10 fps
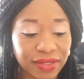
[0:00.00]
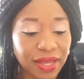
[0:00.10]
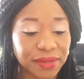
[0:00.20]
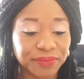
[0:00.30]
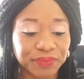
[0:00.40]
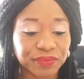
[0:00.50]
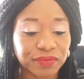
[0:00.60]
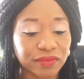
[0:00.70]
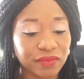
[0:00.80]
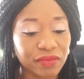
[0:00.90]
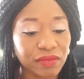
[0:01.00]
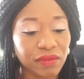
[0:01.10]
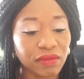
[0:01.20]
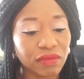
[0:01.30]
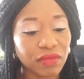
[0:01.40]
Yeah,
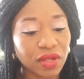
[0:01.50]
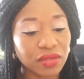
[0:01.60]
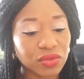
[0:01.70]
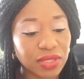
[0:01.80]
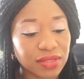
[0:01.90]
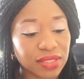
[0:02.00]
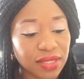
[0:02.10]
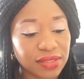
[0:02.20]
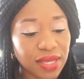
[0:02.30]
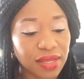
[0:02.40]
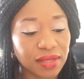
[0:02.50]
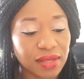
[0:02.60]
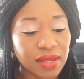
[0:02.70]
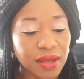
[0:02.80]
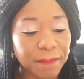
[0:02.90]
2010.
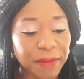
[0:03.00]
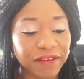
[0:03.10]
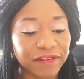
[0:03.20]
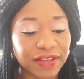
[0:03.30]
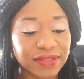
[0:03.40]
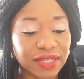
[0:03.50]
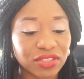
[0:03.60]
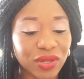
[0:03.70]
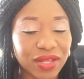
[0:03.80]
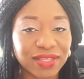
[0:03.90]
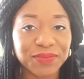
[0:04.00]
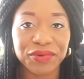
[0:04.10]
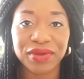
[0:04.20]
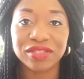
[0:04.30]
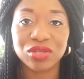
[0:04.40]
My first sexual
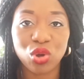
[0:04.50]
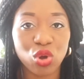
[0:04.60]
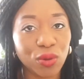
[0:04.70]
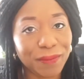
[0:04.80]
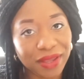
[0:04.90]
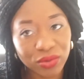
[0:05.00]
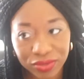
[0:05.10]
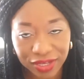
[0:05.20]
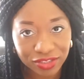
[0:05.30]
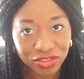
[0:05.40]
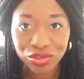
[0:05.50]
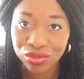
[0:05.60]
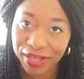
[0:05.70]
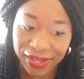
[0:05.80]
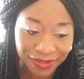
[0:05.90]
experience, oh my goodness,
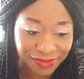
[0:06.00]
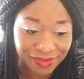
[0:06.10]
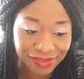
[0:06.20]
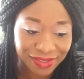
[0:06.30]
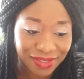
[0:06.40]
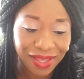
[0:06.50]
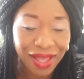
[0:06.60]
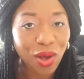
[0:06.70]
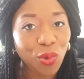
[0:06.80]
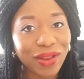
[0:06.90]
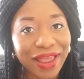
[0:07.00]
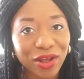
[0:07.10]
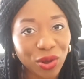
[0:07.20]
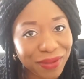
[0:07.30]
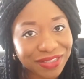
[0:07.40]
you guys, how will I
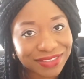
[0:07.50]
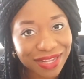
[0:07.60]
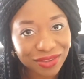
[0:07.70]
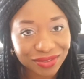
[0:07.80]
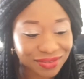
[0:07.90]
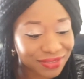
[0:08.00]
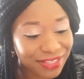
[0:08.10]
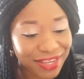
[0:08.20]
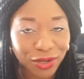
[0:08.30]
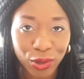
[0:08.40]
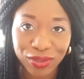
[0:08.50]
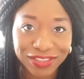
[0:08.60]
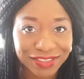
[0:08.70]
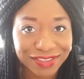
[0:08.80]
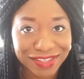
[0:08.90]
come and start saying all
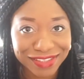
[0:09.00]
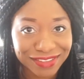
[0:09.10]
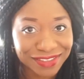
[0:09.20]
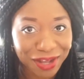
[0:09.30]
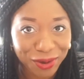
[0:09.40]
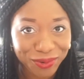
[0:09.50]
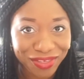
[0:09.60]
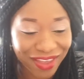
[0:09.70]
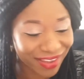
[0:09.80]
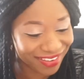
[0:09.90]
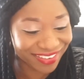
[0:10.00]
these things now, eh?